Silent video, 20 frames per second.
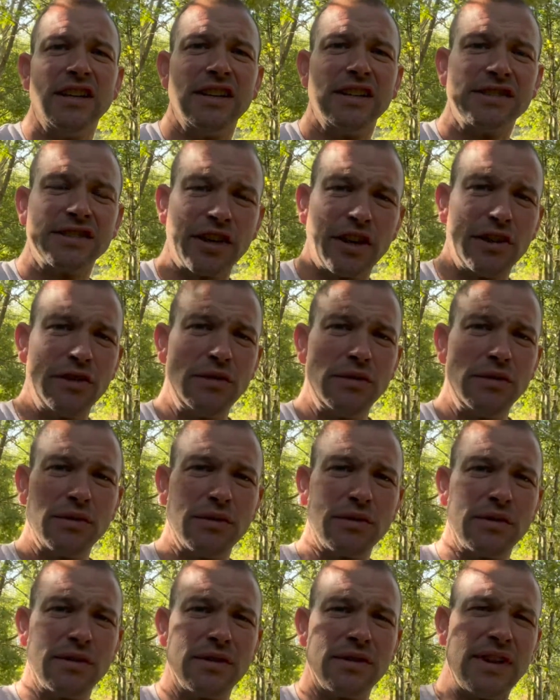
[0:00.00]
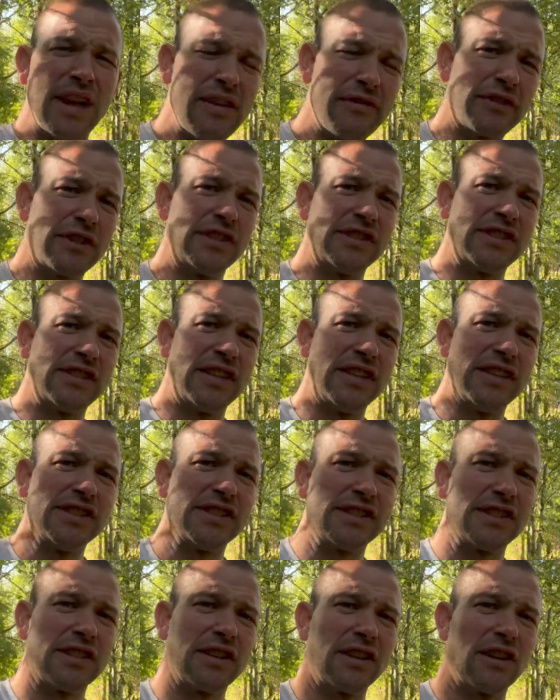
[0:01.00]
so the evidence
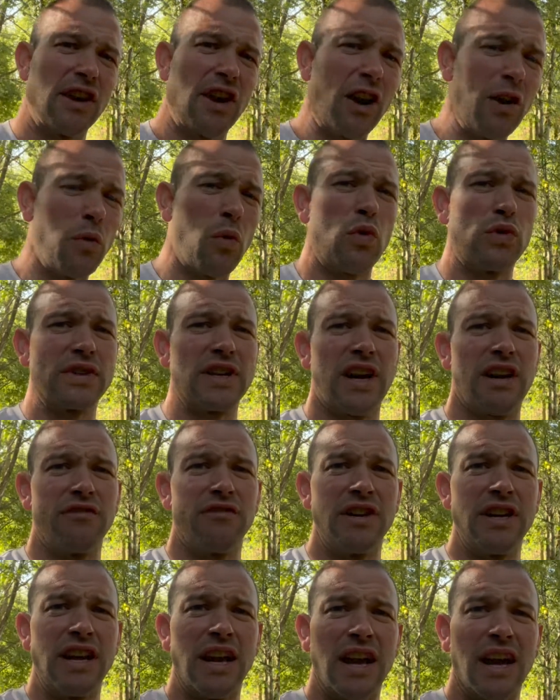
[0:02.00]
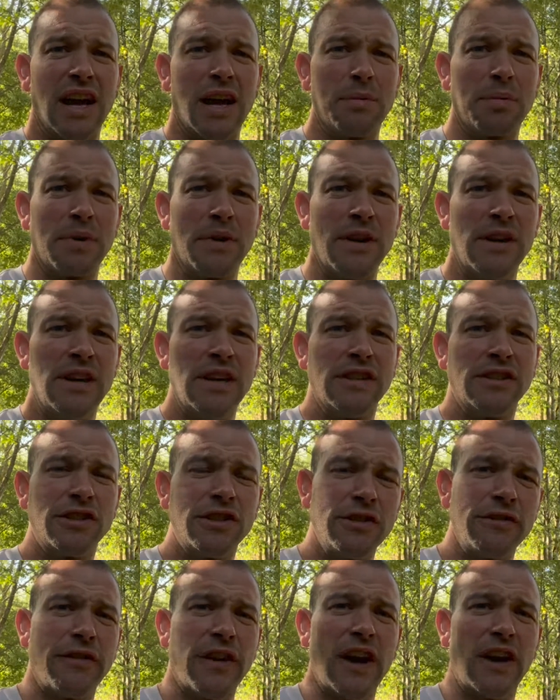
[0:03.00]
is I walked out of rehab
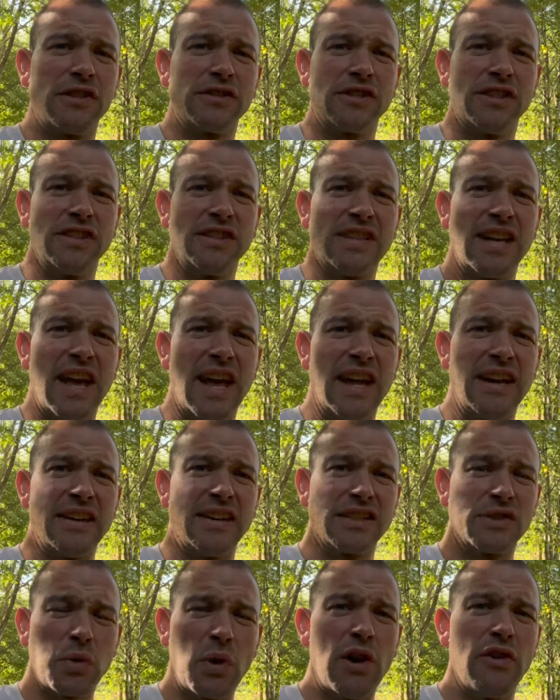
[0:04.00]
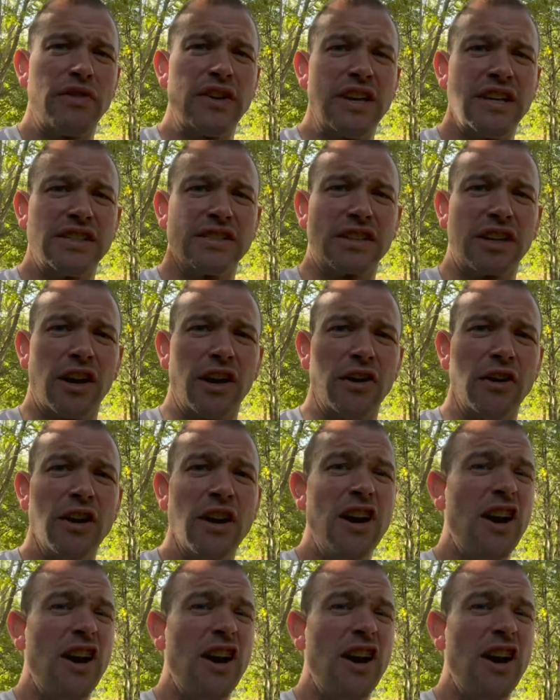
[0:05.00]
2010, that's 12 years ago.